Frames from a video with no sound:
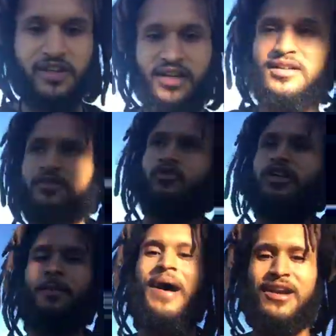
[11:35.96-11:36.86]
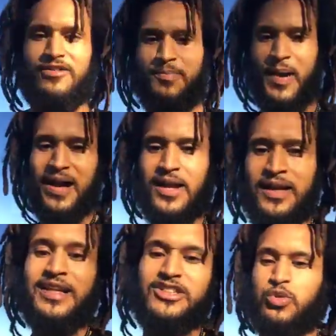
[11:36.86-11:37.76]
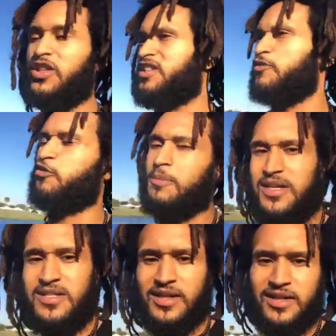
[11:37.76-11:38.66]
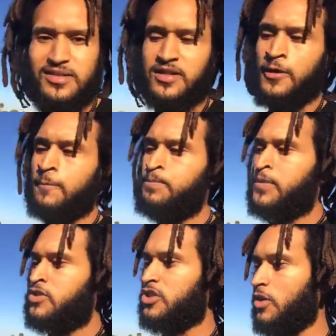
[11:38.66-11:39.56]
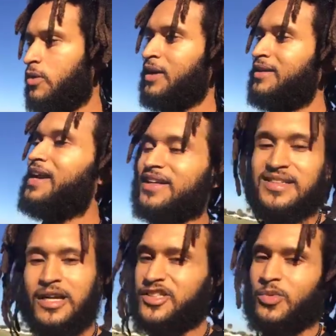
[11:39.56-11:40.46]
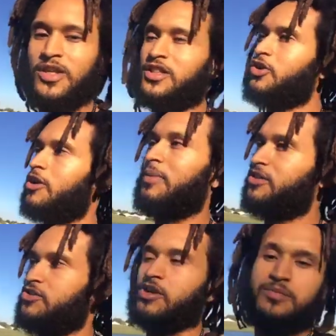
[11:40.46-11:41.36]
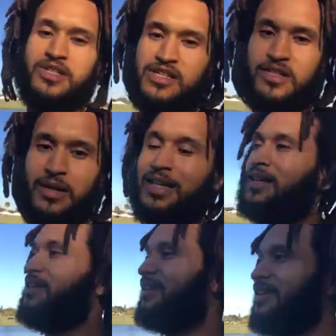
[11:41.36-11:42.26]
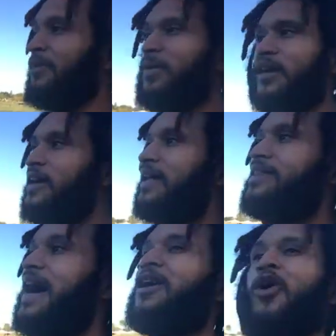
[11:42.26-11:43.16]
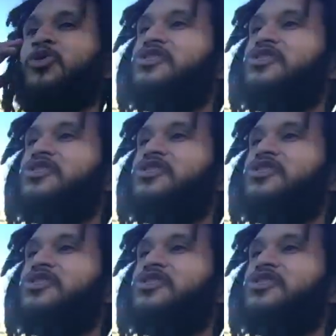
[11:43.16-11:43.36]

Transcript: nigga. You need a battery pack? That's what this information is. So, yes, I just wanted to talk about circumcision at the end of the day, but that goes